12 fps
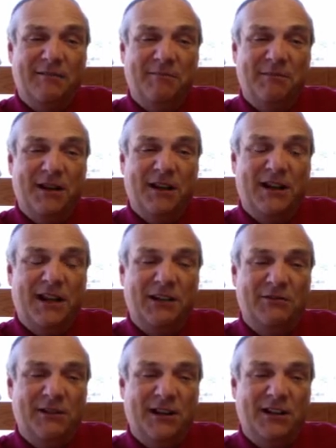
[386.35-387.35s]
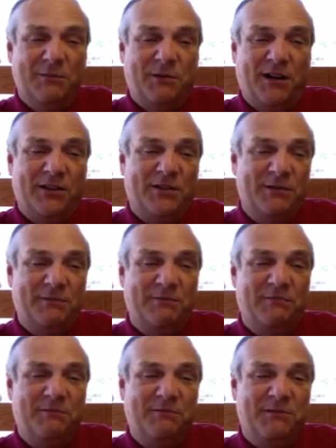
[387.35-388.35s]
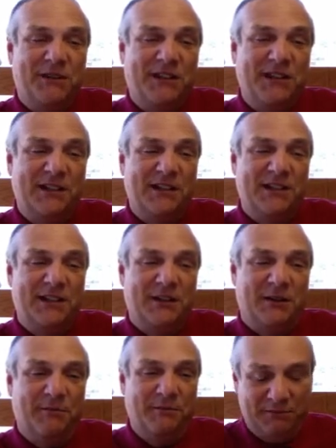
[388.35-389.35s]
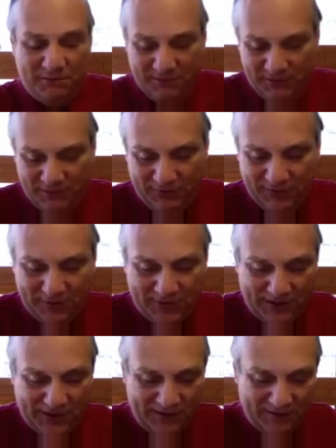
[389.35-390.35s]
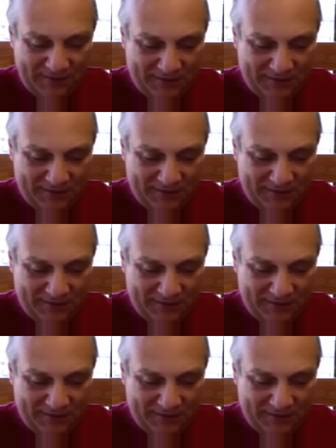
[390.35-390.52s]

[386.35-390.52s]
By contrast, Possum Kingdom, let's fix that.